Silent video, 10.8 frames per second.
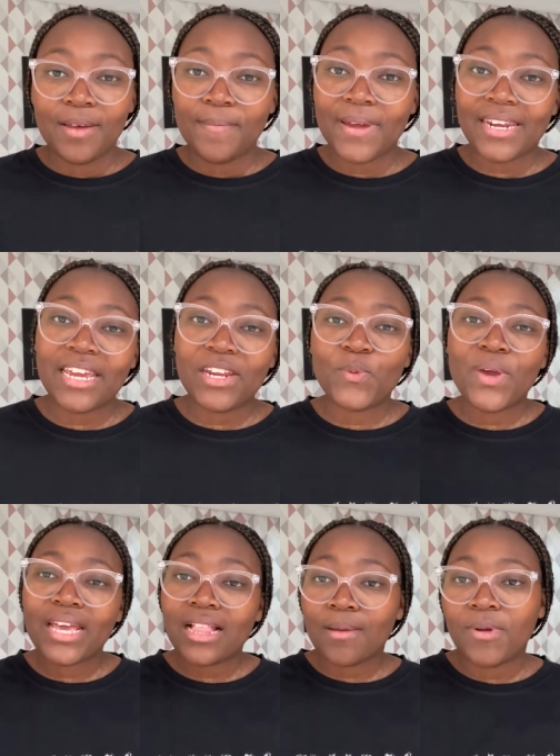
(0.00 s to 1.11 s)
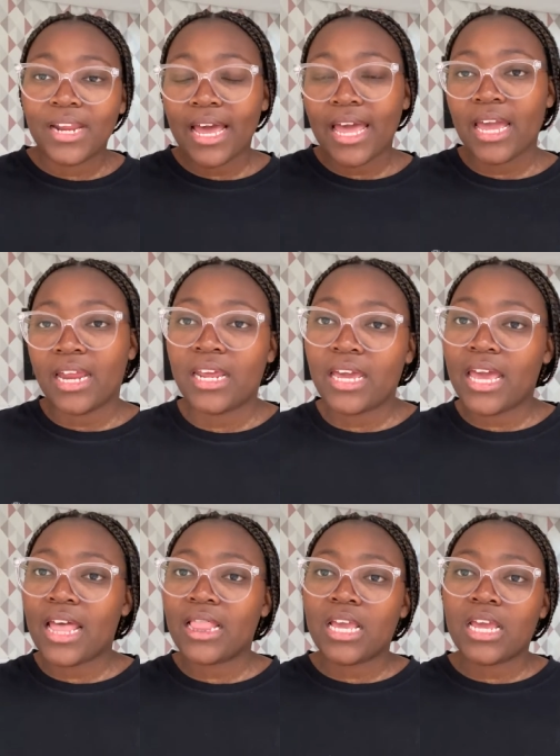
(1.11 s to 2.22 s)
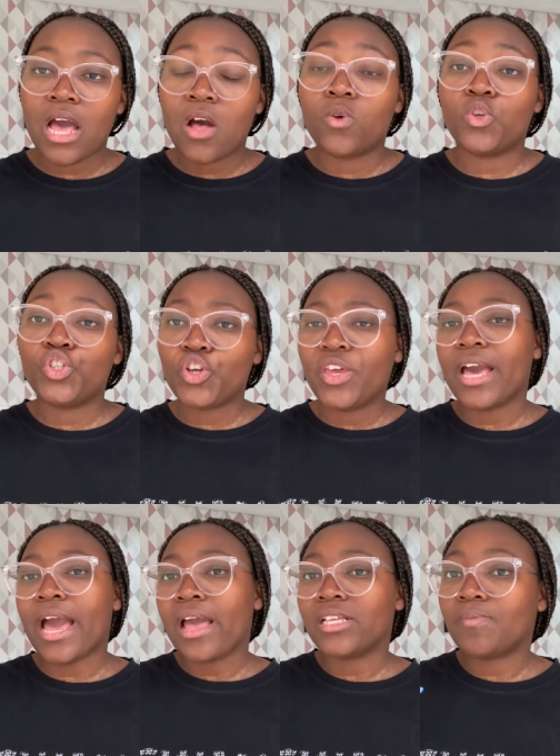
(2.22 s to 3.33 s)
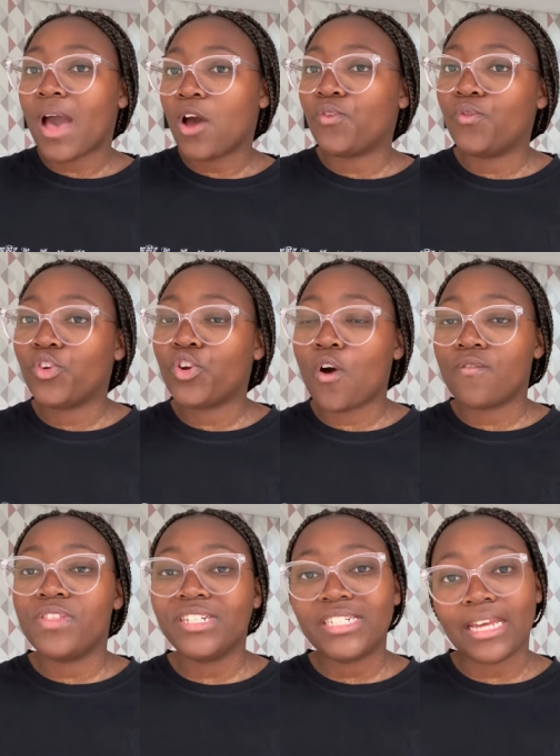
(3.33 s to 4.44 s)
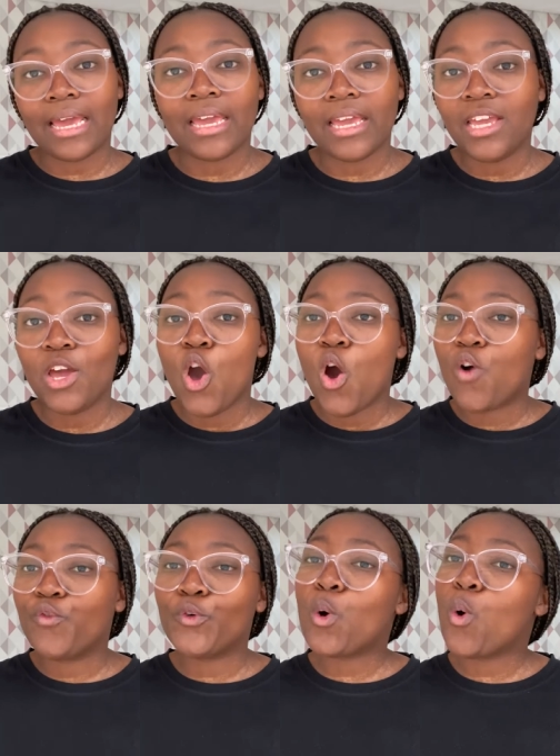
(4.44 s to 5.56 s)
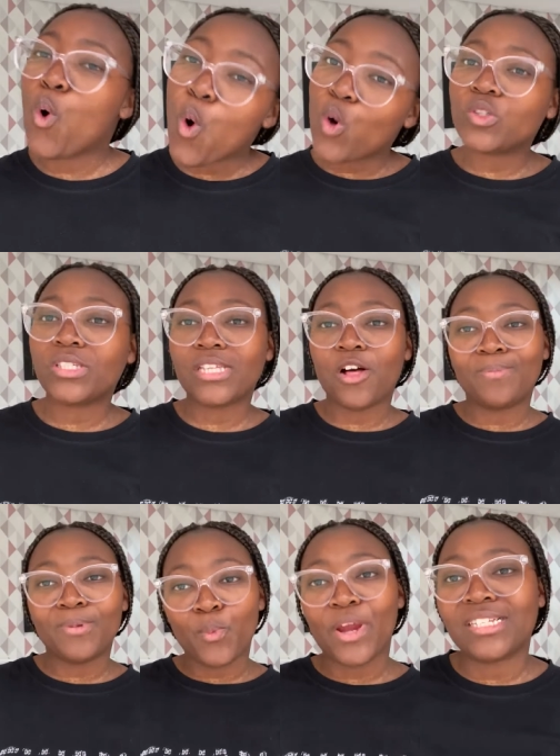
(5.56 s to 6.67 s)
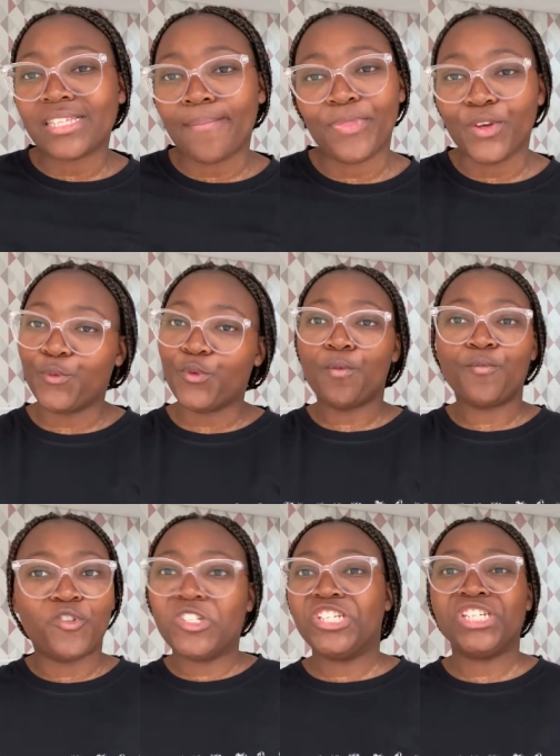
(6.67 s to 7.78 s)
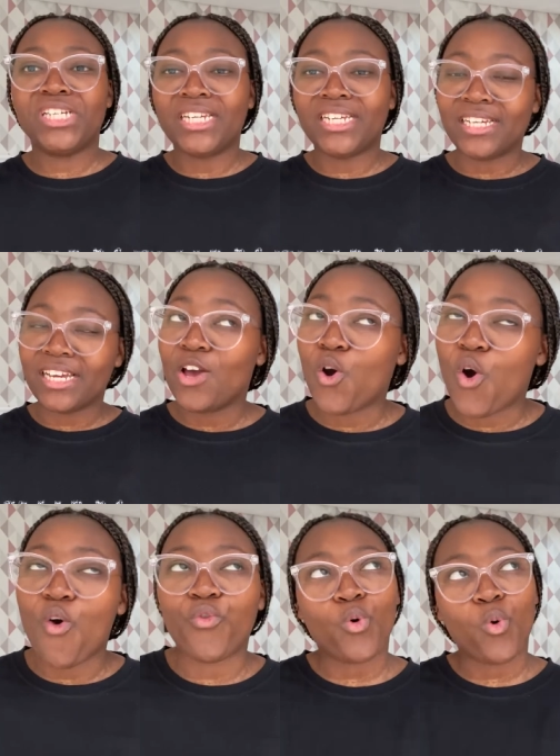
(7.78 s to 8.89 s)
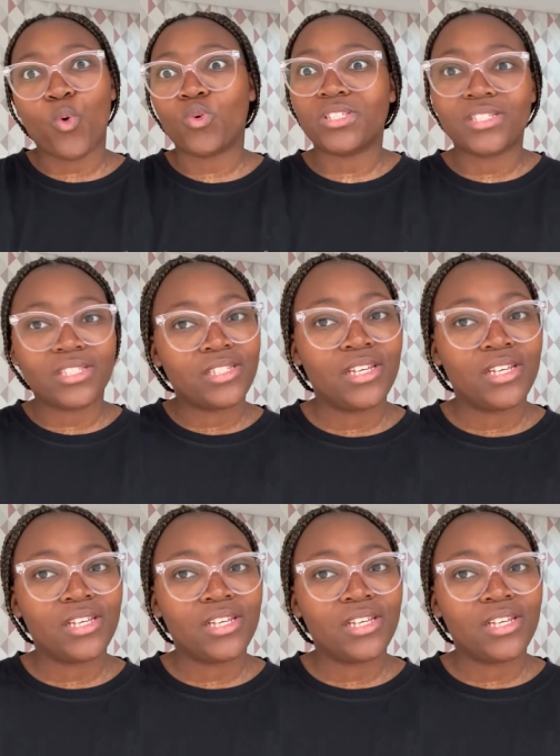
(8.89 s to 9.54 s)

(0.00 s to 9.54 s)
but anyway get tla bona ka and then i'll show you guys my outfit of the day of course i'll be wearing something from foschini of course